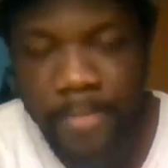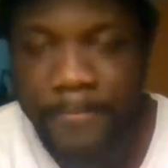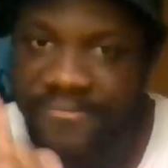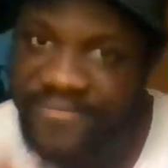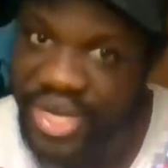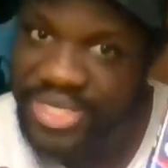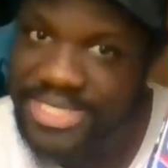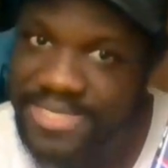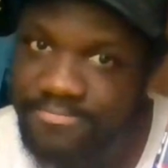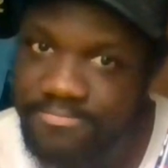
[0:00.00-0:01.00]
But
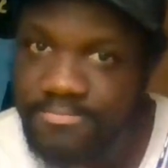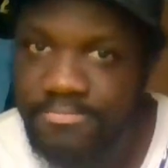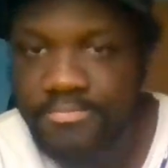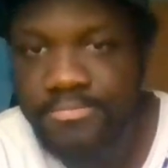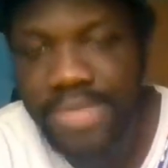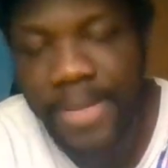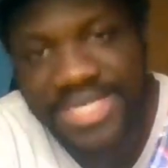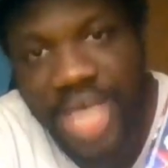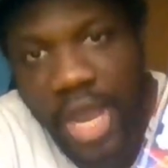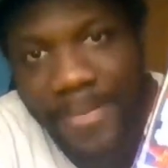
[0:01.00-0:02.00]
first, let me
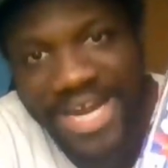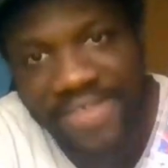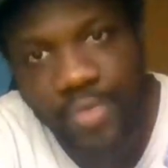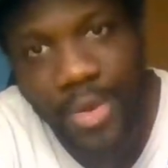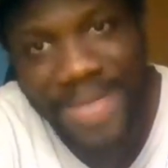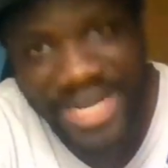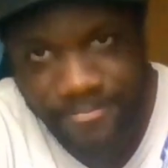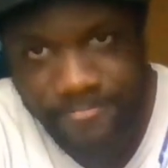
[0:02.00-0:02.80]
talk about it for a minute.